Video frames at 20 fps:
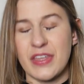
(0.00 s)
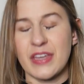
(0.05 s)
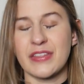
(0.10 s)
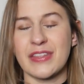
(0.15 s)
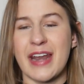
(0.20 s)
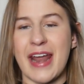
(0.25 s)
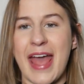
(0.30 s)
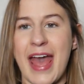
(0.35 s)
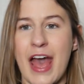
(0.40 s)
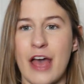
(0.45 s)
thing
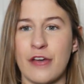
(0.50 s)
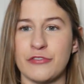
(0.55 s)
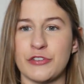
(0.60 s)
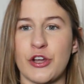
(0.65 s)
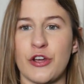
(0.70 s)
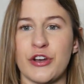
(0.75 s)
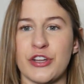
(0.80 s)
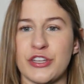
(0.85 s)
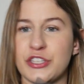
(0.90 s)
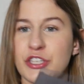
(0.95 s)
that I have
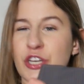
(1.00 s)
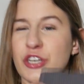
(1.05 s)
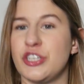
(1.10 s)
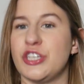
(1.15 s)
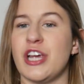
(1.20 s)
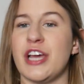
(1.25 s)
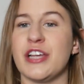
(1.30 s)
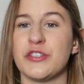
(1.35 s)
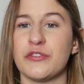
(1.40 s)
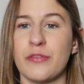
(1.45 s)
noticed
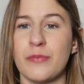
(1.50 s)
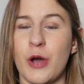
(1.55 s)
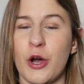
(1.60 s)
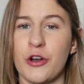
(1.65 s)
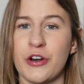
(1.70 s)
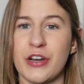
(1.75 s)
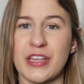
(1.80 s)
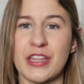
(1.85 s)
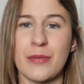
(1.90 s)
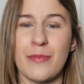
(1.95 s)
just from
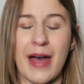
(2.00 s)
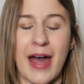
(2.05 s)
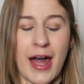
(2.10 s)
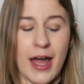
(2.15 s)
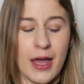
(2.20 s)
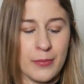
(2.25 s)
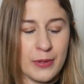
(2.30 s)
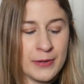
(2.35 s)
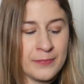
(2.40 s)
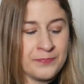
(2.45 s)
holding them
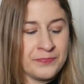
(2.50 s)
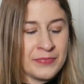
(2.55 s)
up